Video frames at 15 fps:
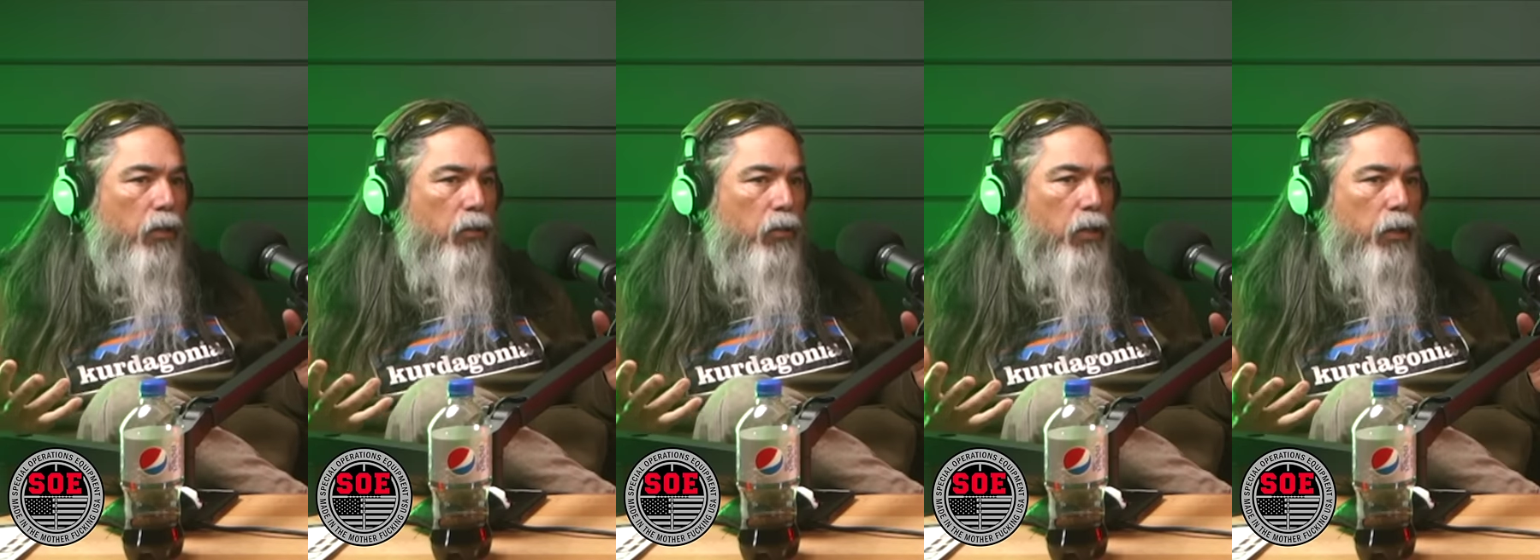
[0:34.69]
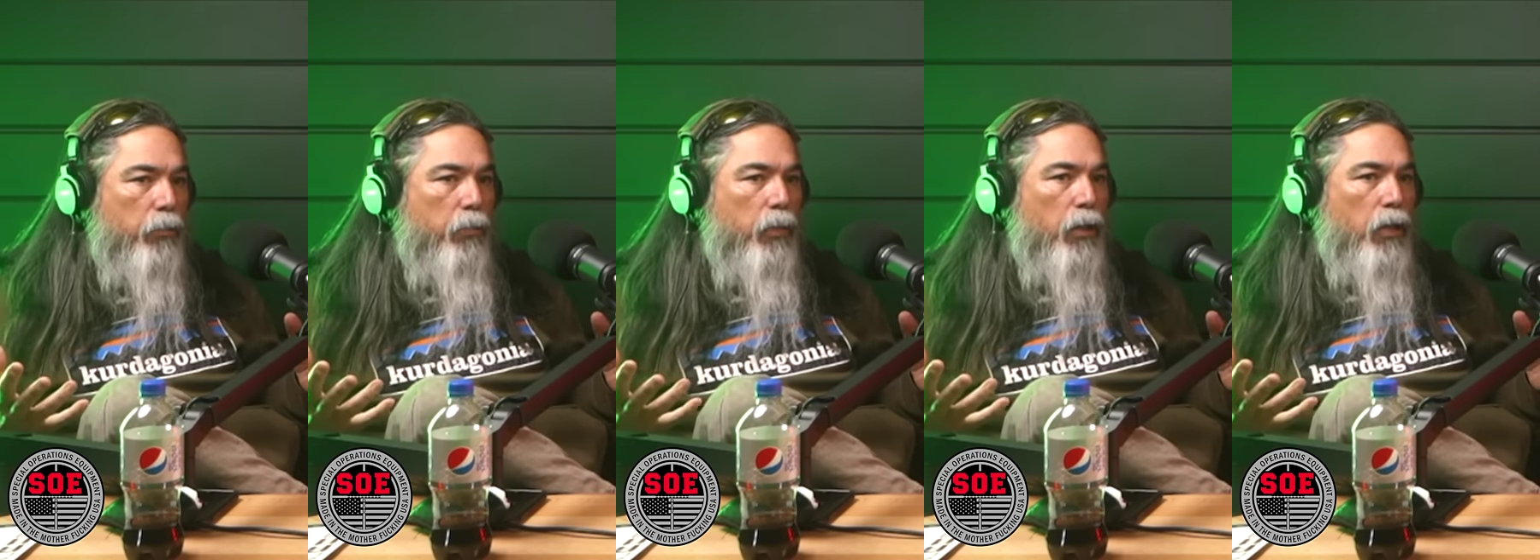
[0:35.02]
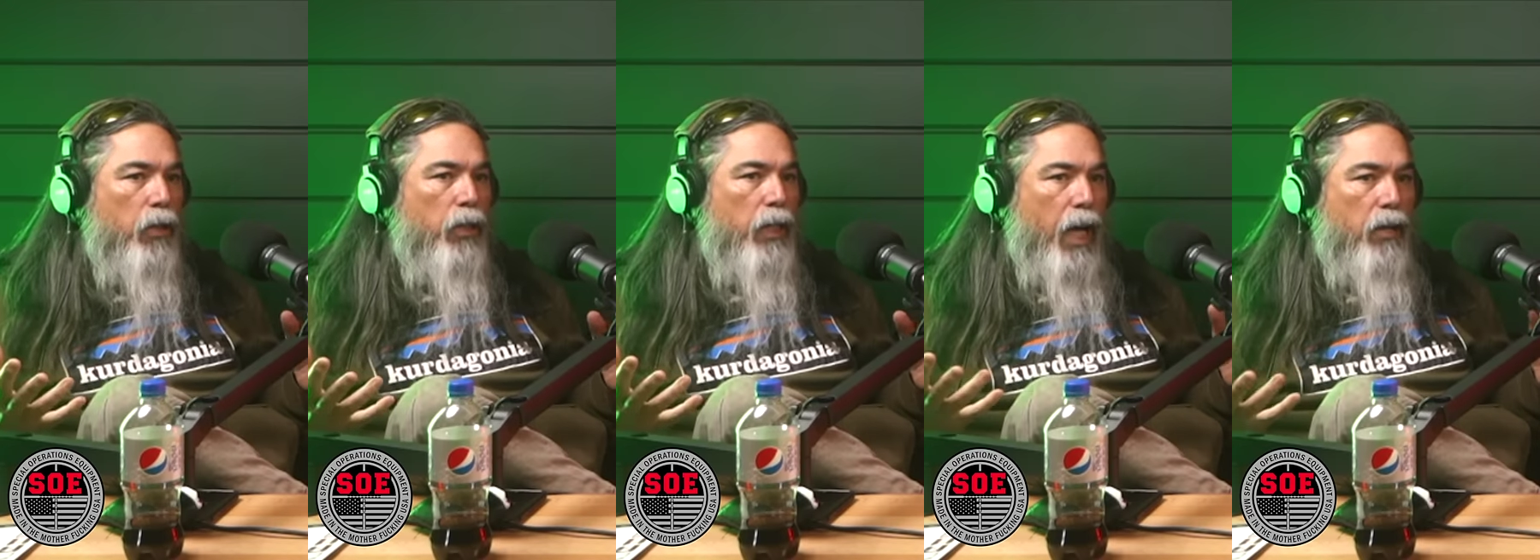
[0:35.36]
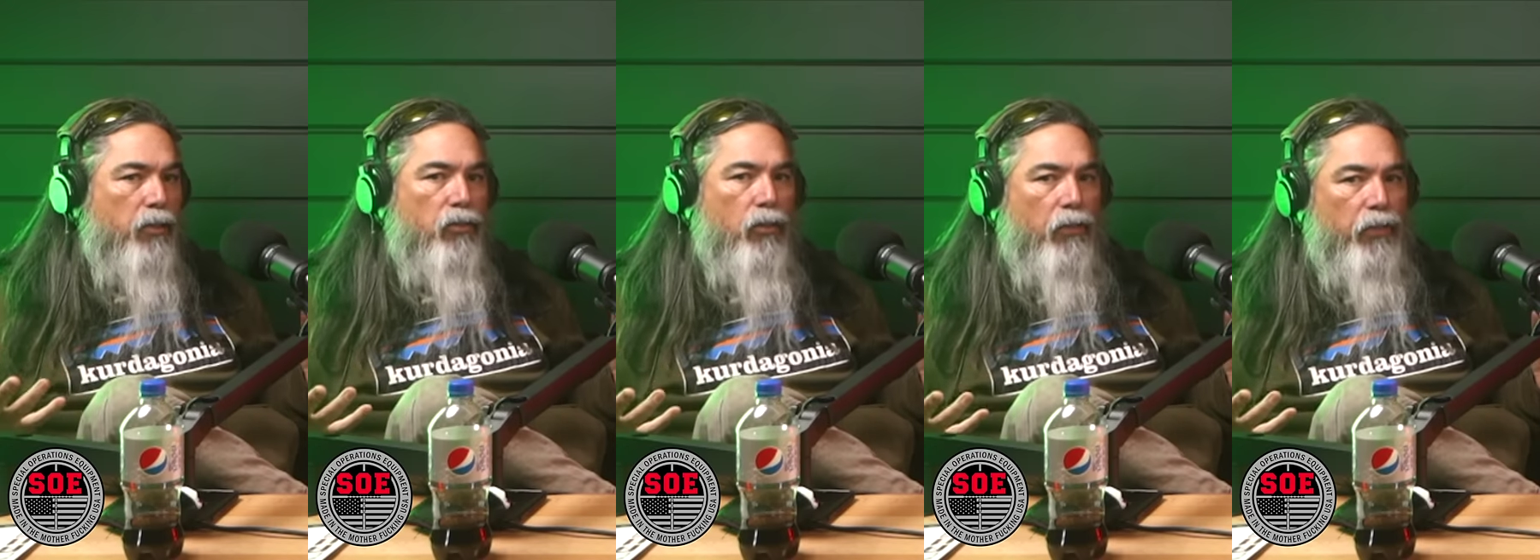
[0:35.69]
and look up
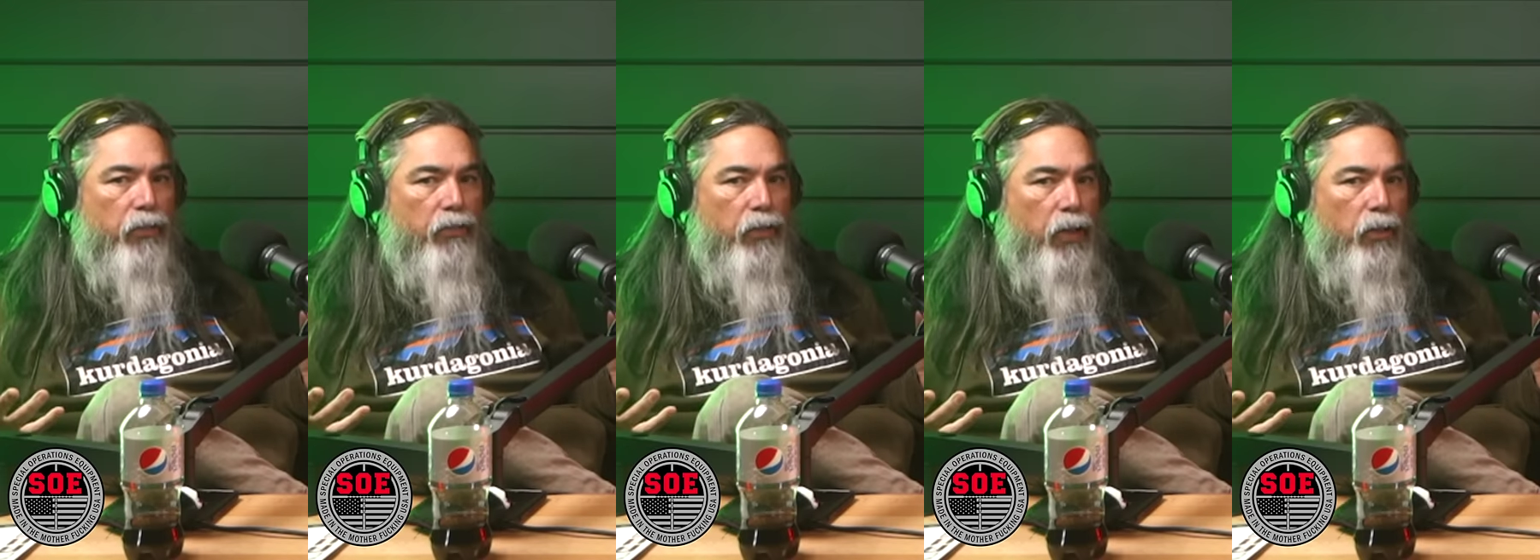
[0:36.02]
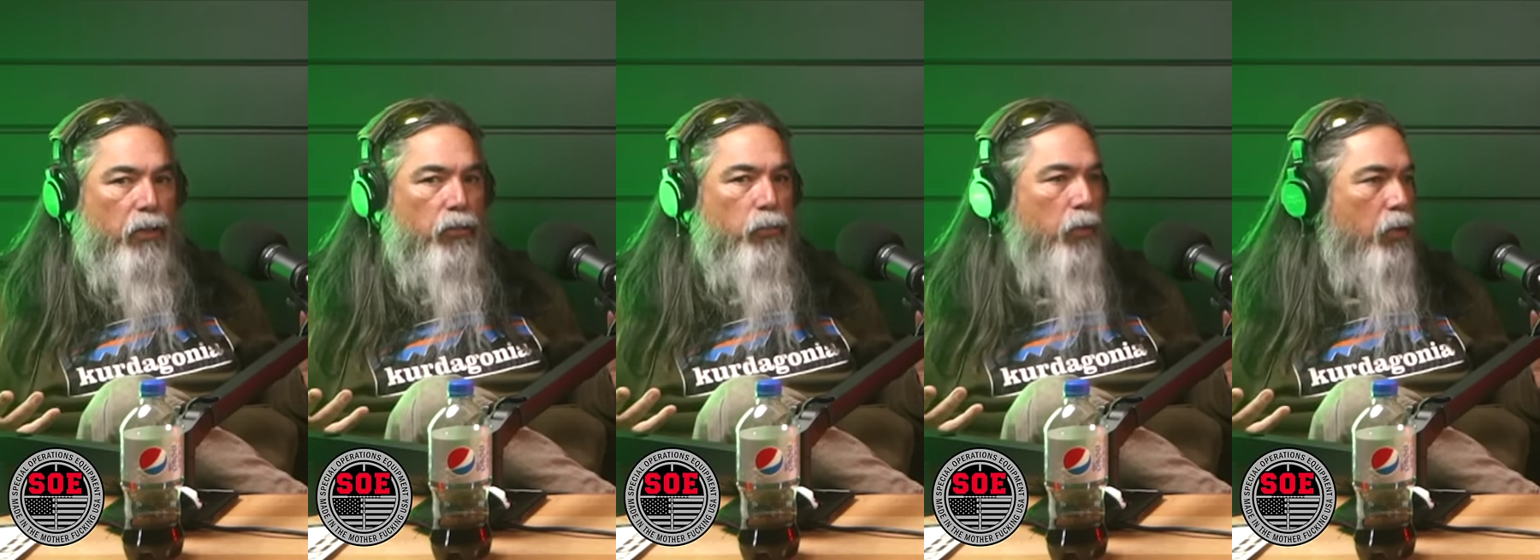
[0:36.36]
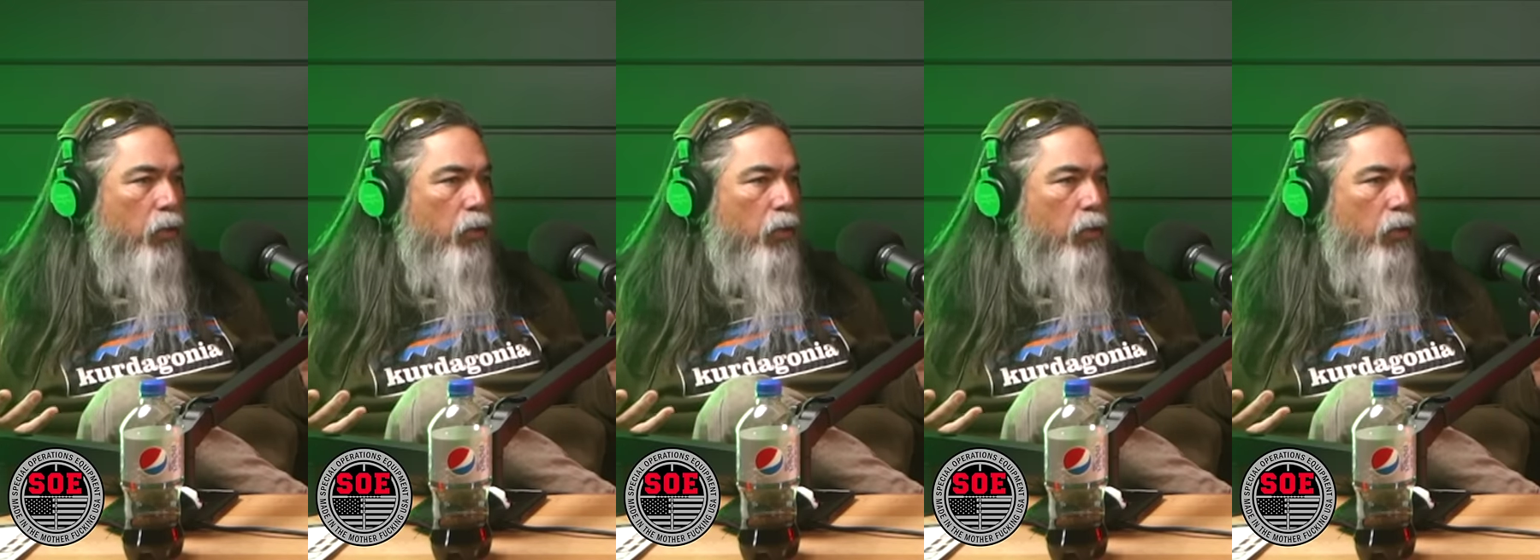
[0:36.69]
catastrophic failures with